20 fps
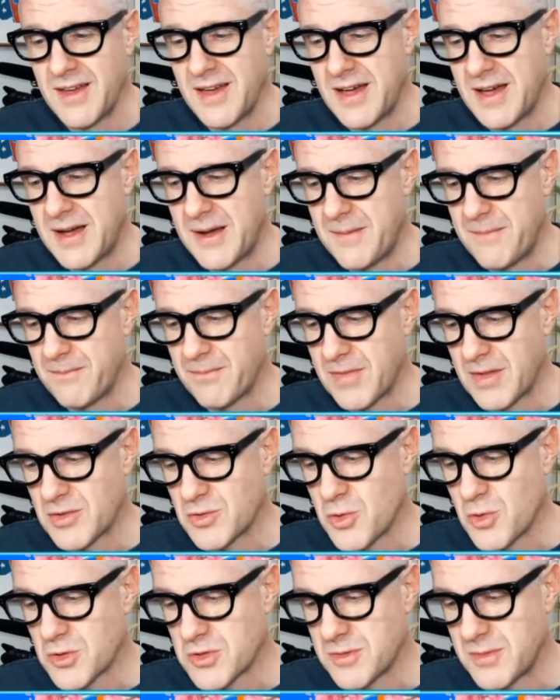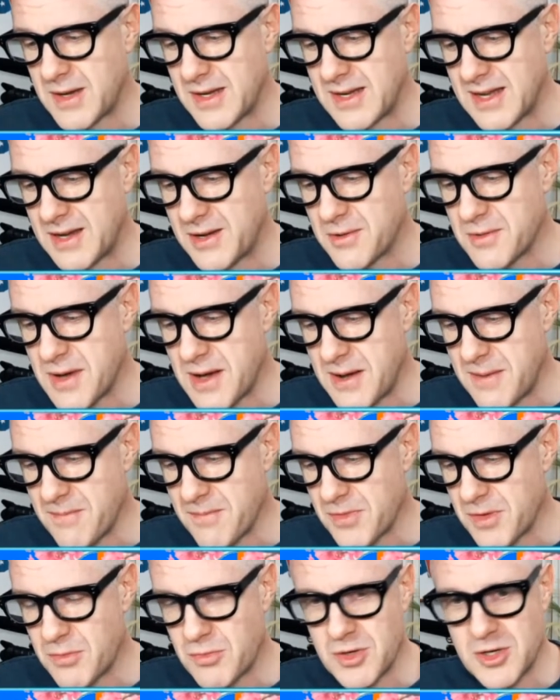it talks about how
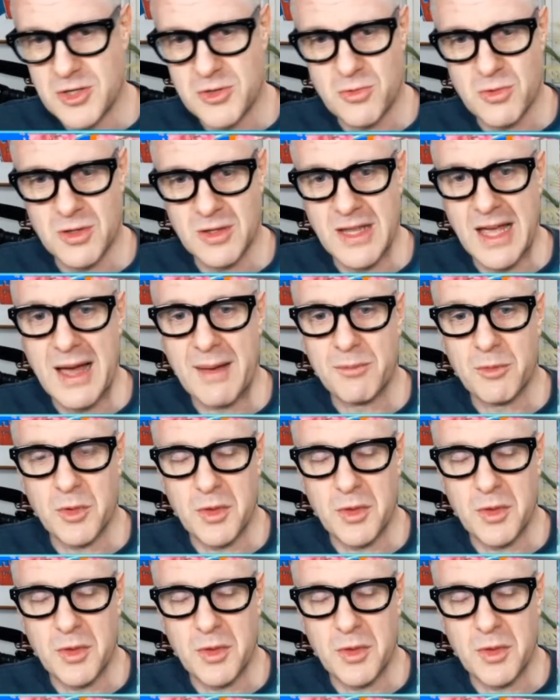the British were alarmed